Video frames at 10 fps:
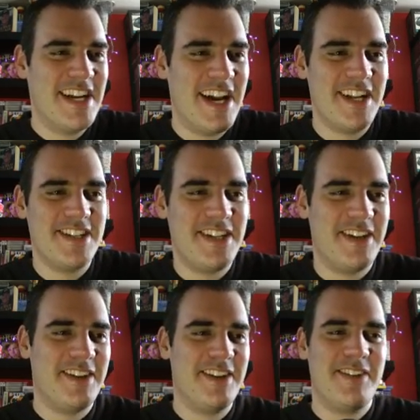And that's
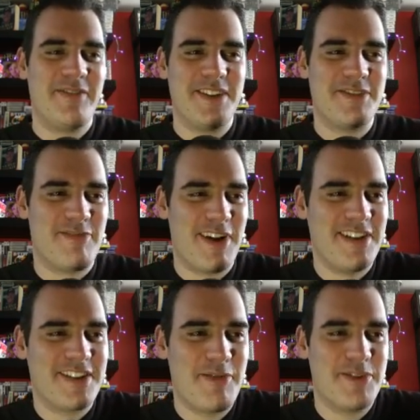it for this run.
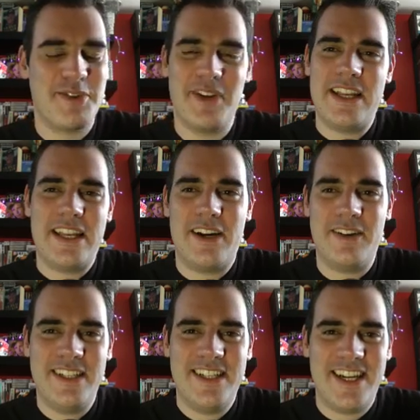It's coming to an end now,
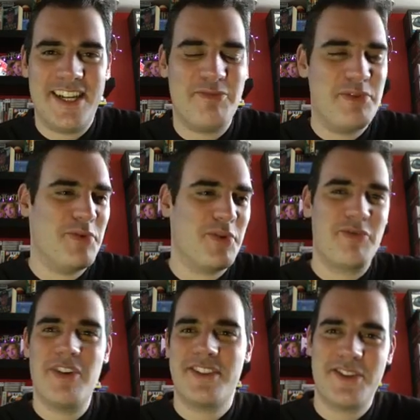and there'll be more
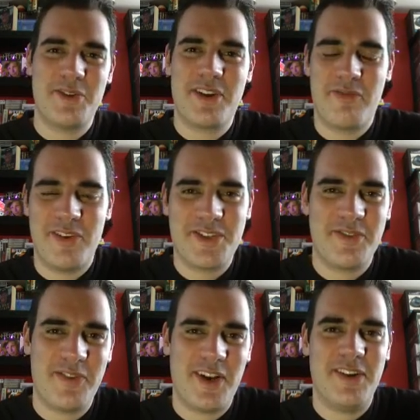Grid 2 coverage
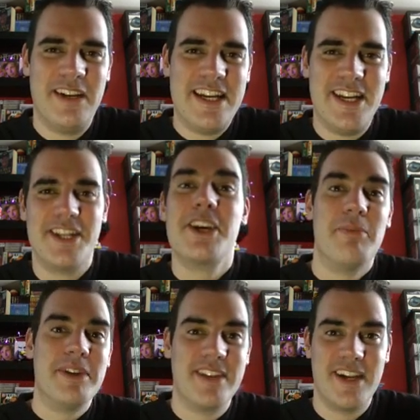to follow in the
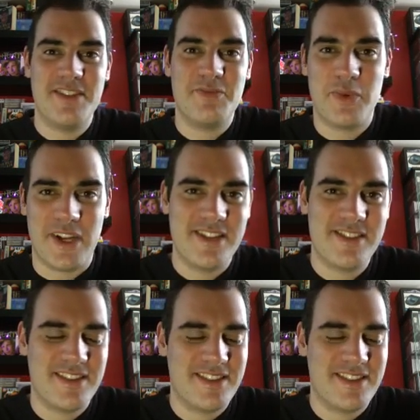coming days and weeks.